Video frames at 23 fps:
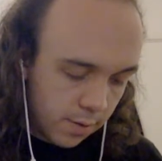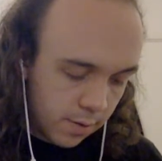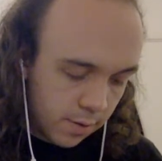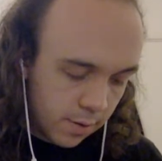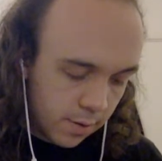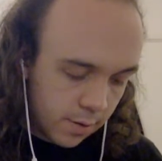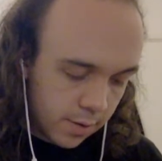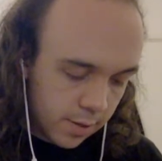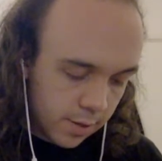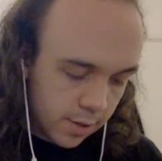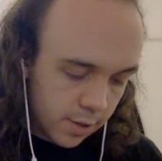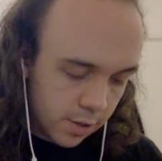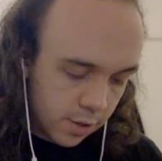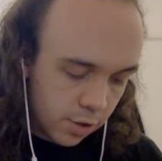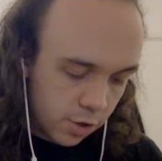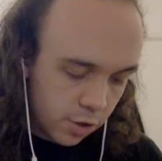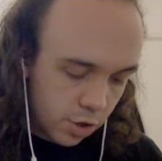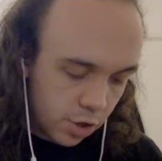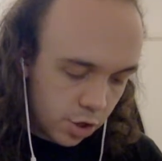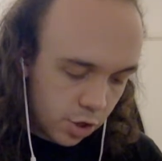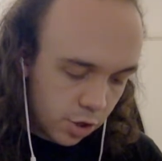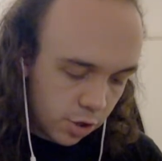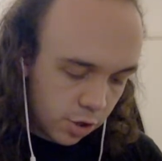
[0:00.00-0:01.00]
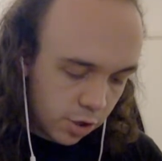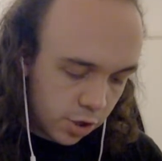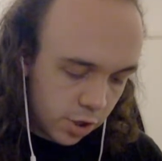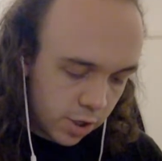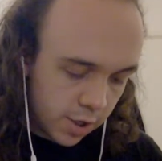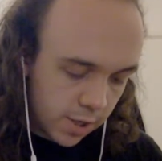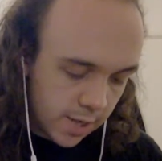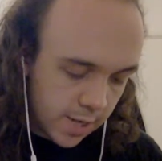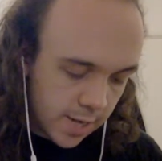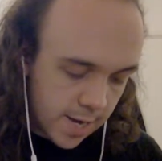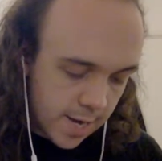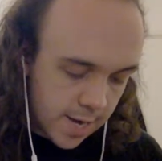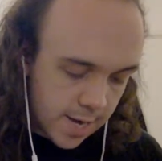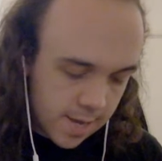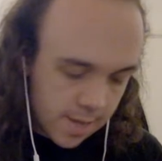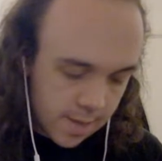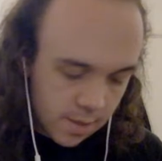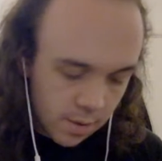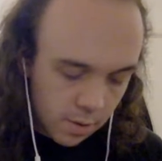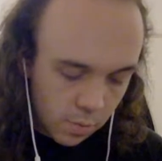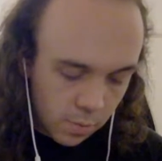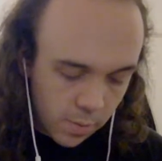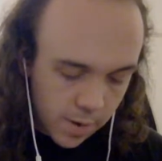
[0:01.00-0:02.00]
because it's just
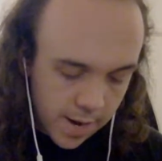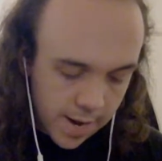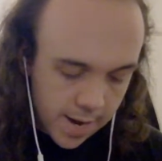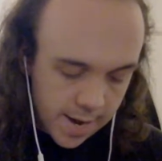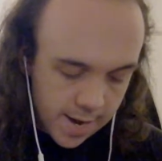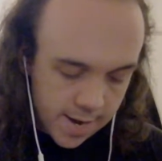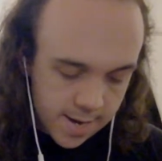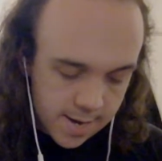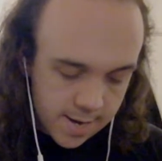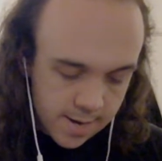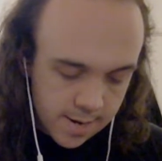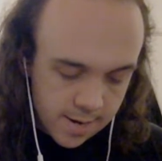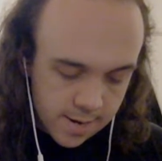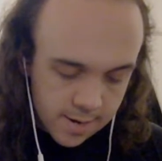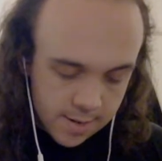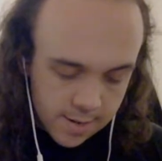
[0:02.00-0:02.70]
in the way.